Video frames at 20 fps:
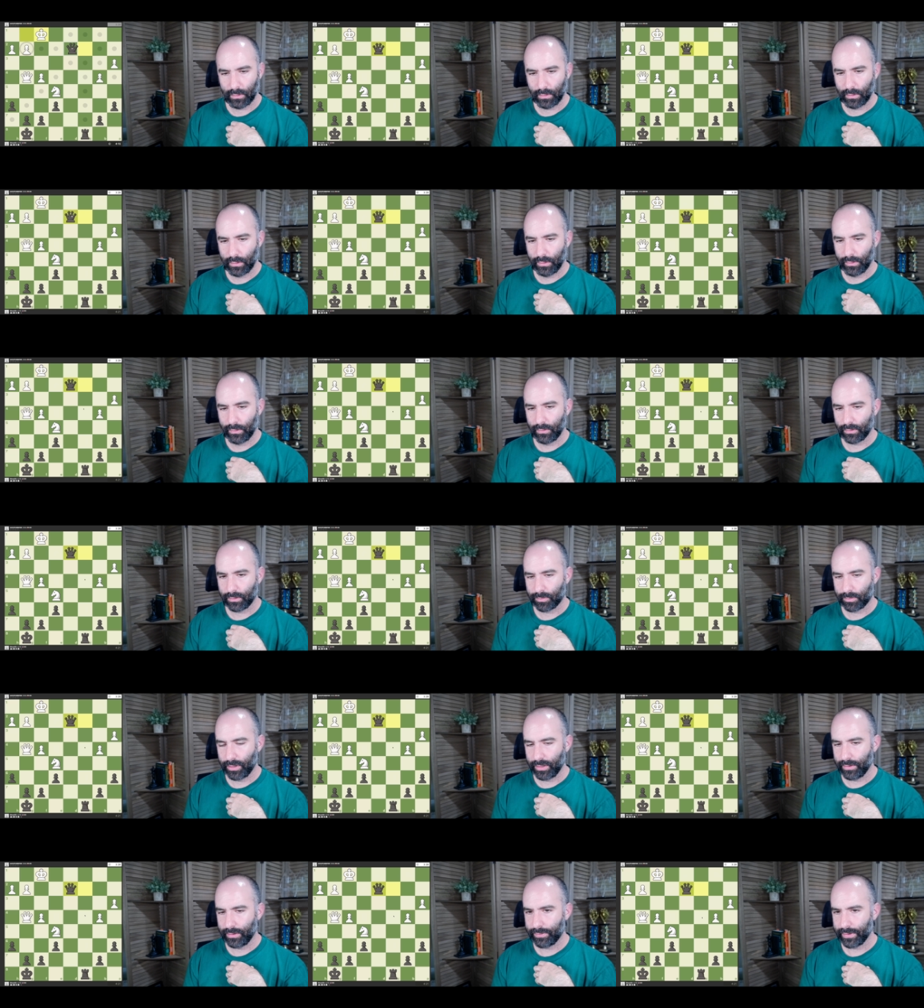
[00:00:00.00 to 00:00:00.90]
this looks
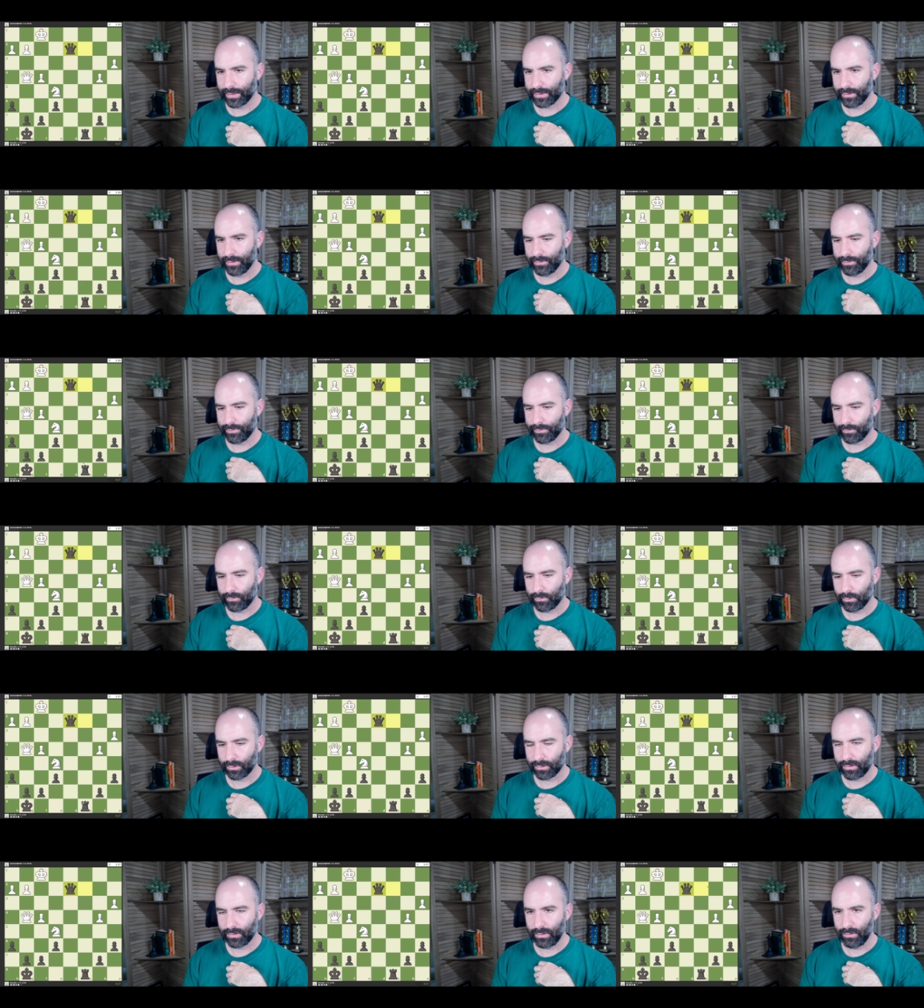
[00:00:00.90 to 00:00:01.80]
pretty effective.
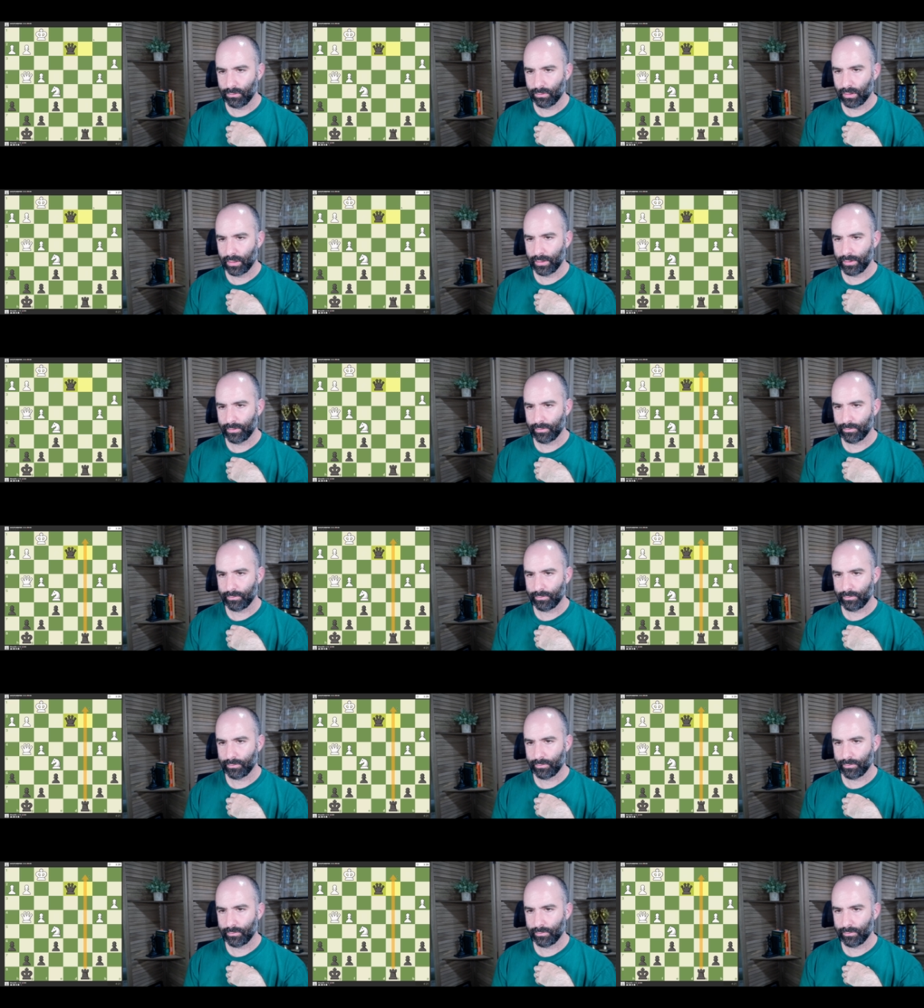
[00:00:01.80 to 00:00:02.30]
Rook c1.